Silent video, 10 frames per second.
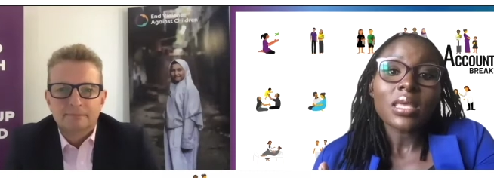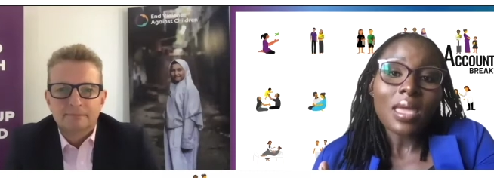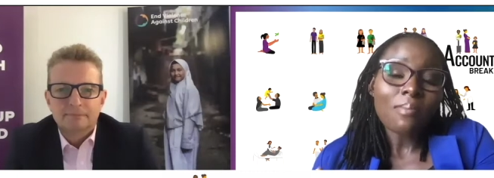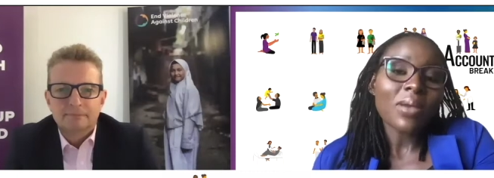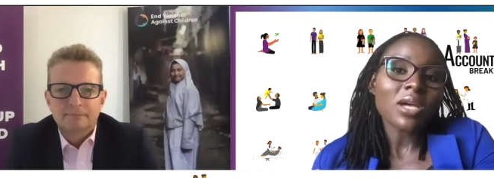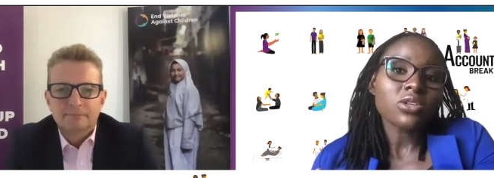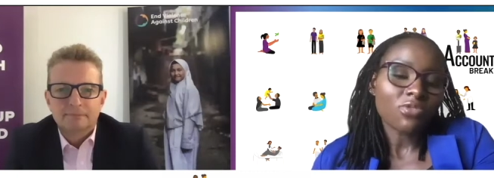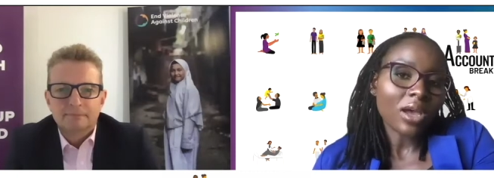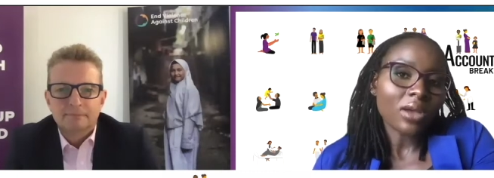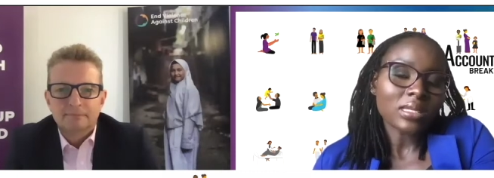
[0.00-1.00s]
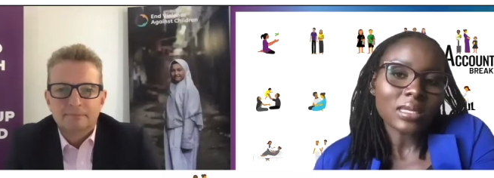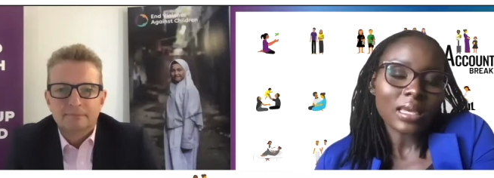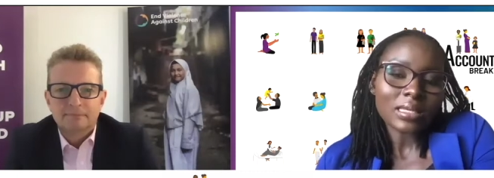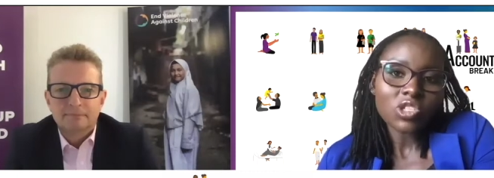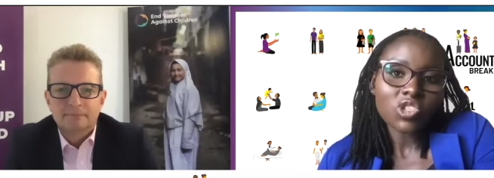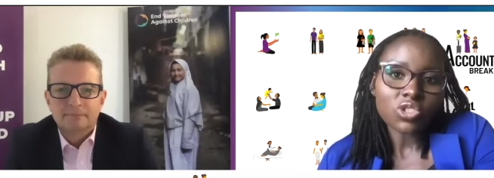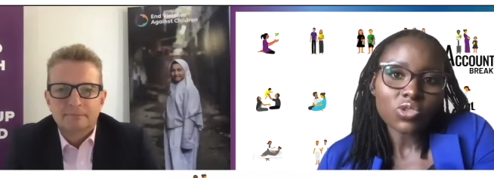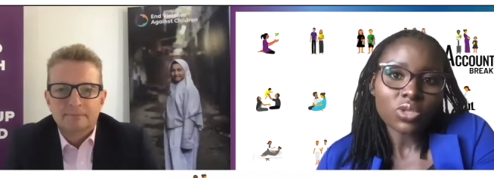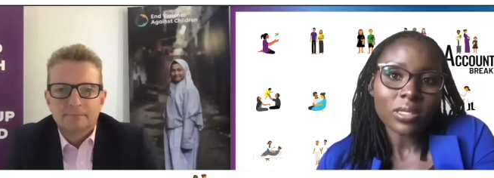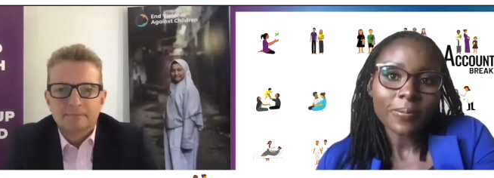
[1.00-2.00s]
Speaker 1: impact of violence against children?
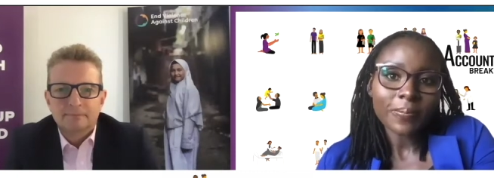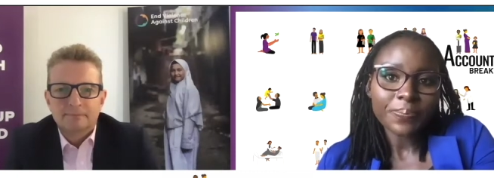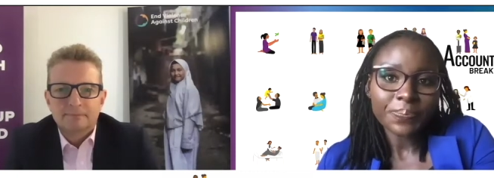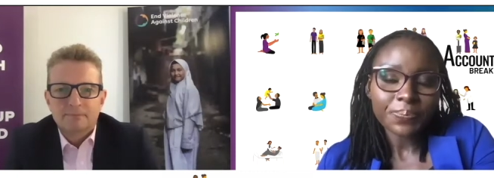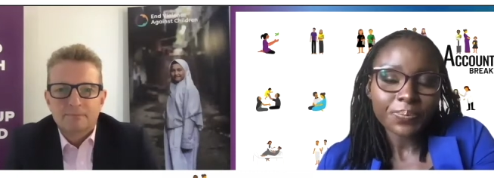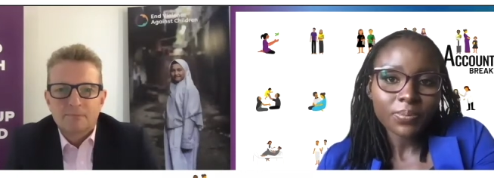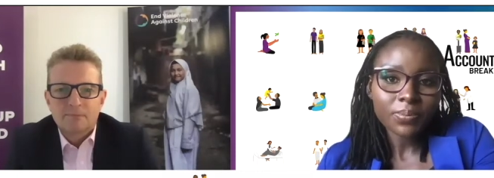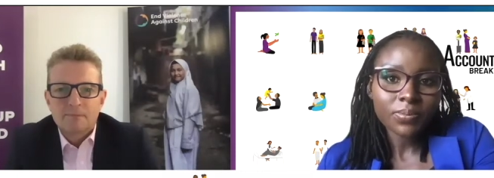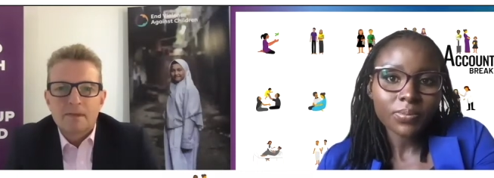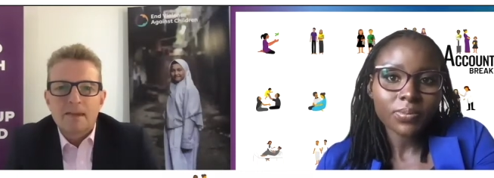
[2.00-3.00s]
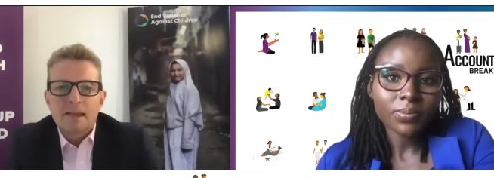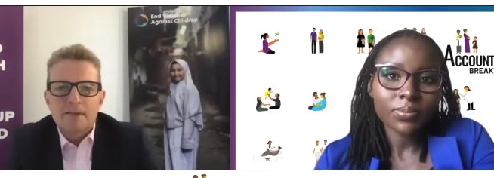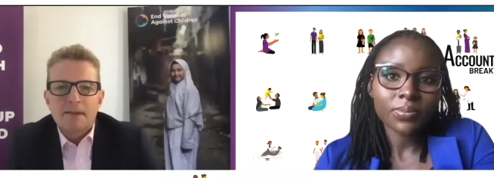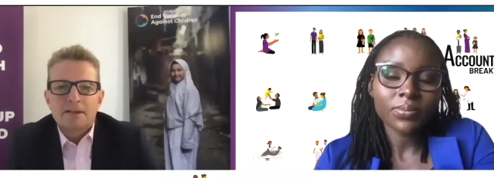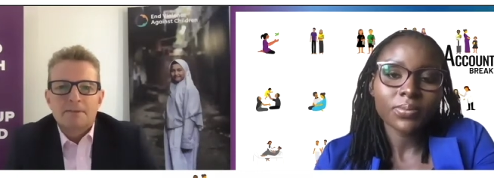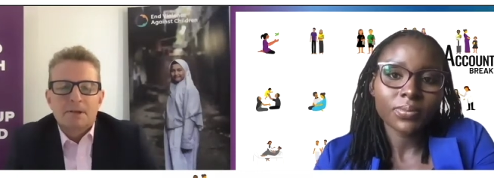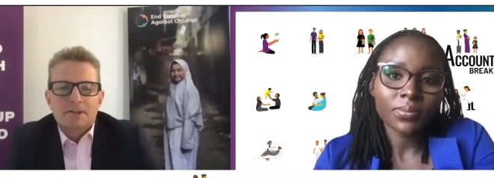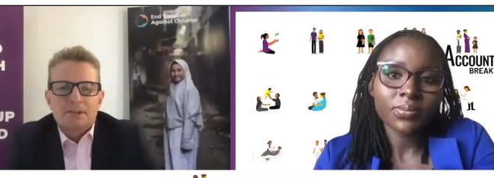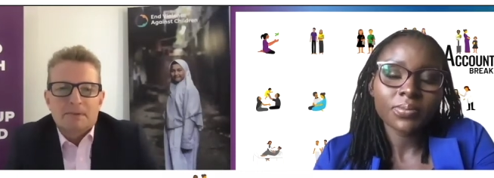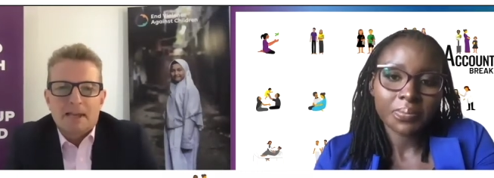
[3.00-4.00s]
Speaker 2: Yeah, thanks, Mercy,
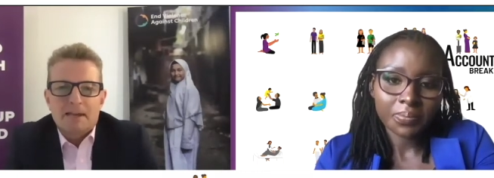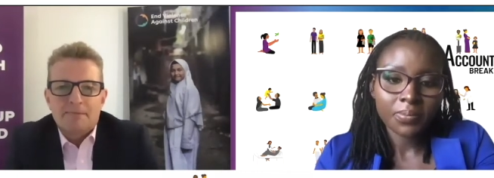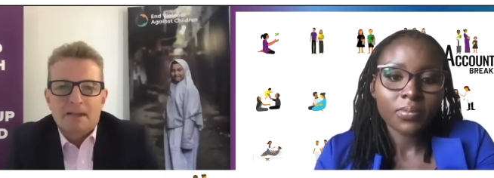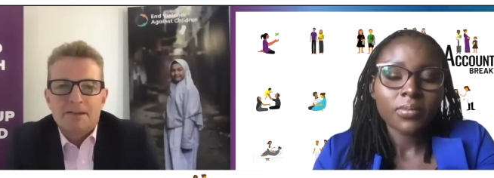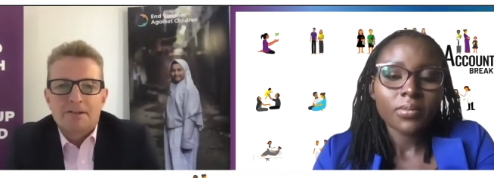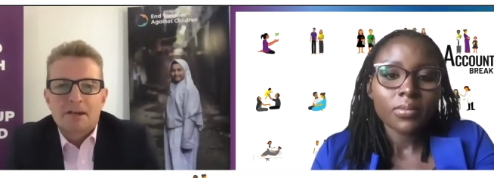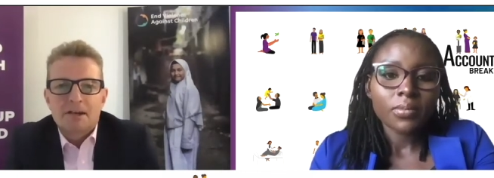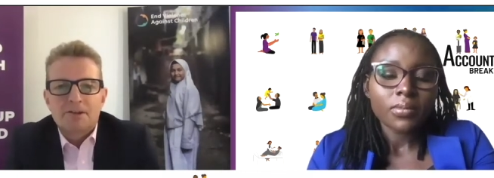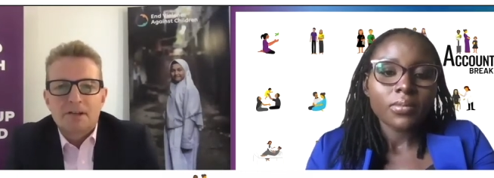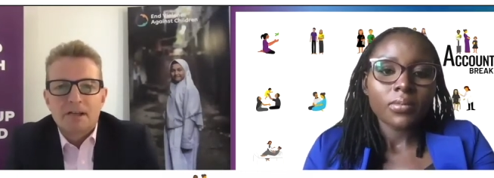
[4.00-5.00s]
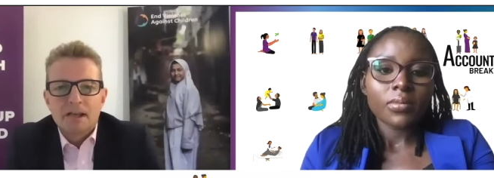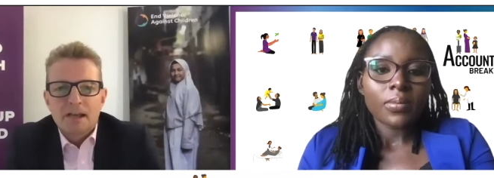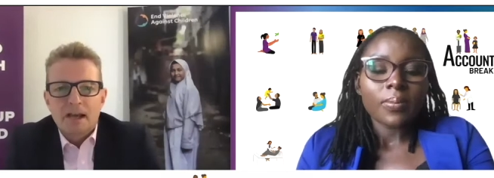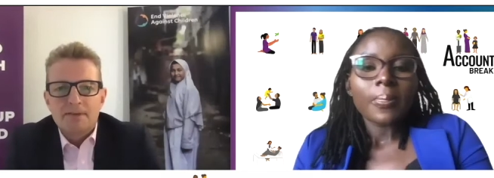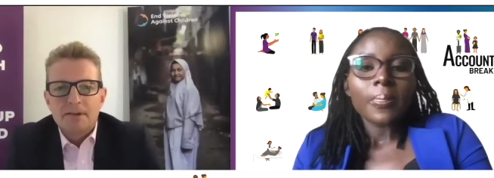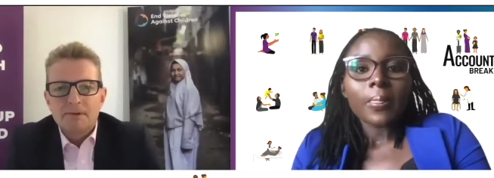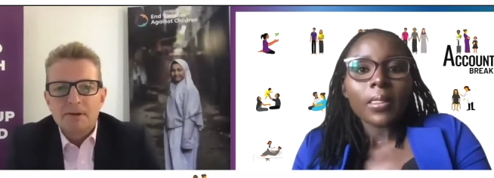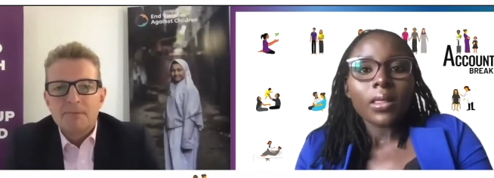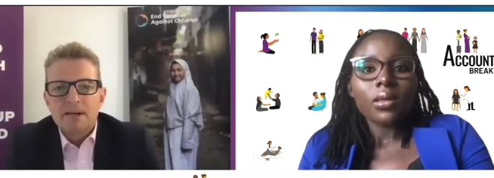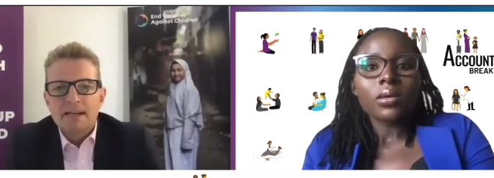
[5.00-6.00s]
for that, that introduction. I think we
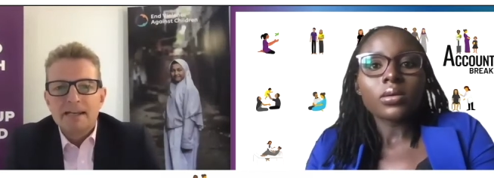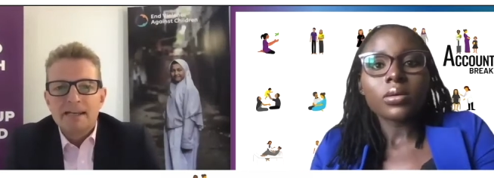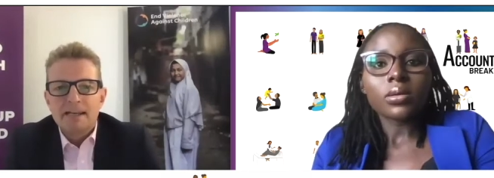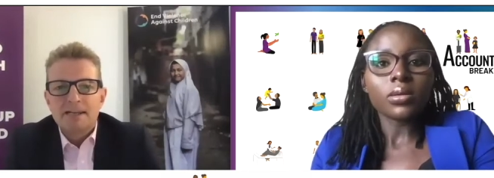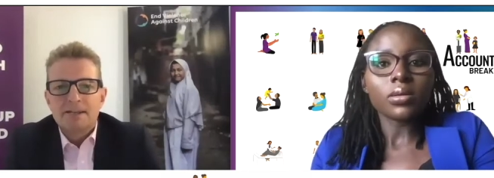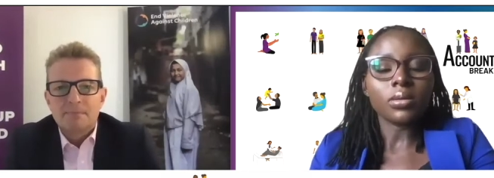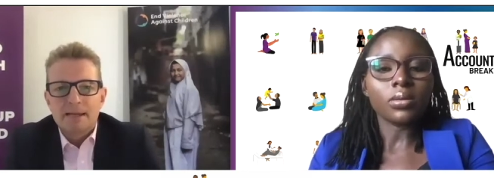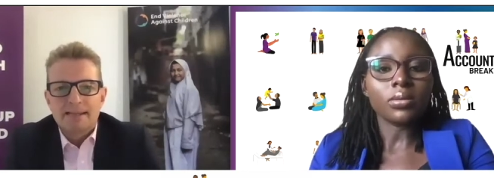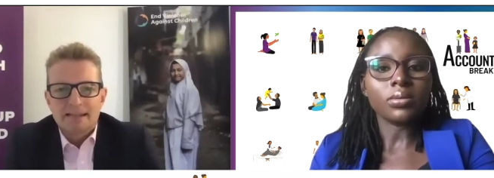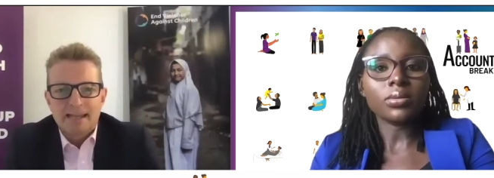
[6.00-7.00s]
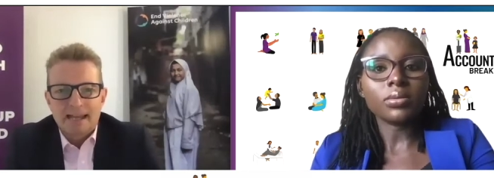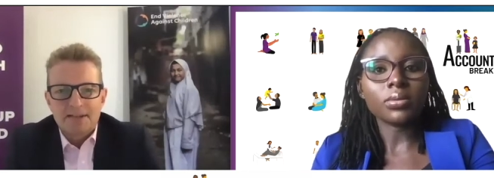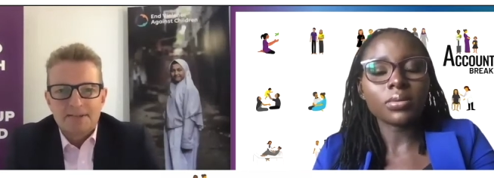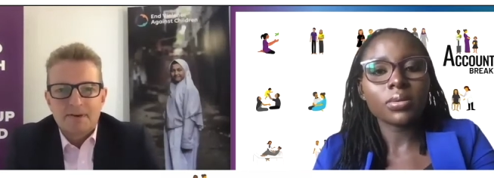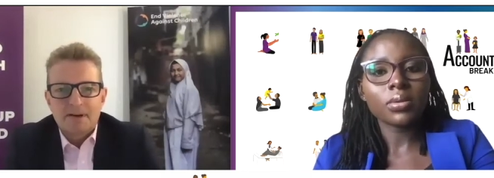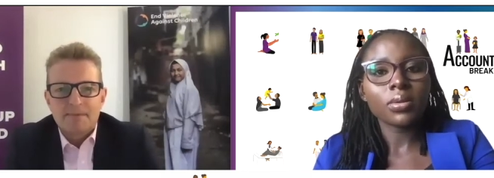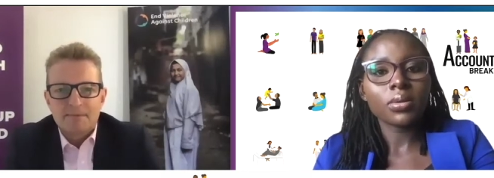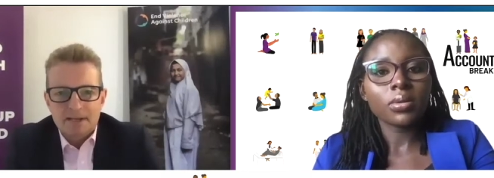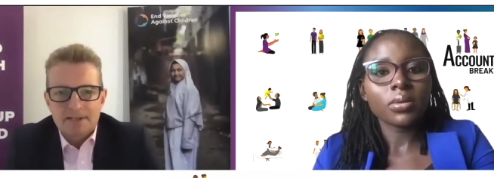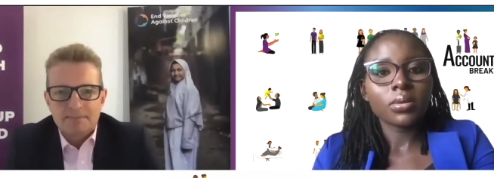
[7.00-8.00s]
really need to make the case for
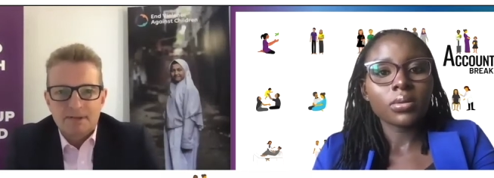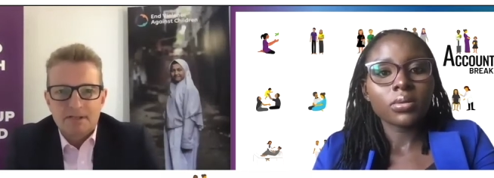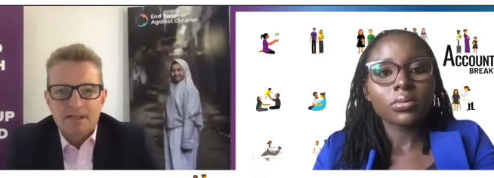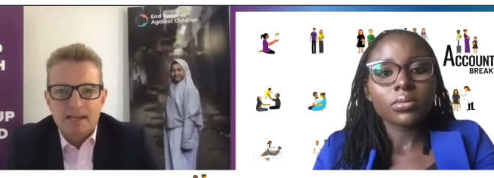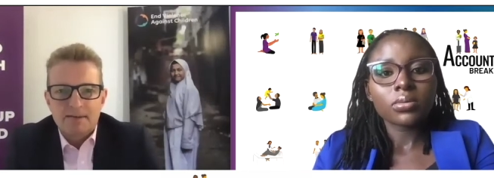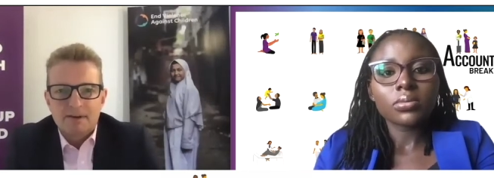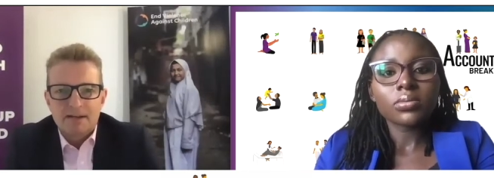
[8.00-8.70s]
investment to end violence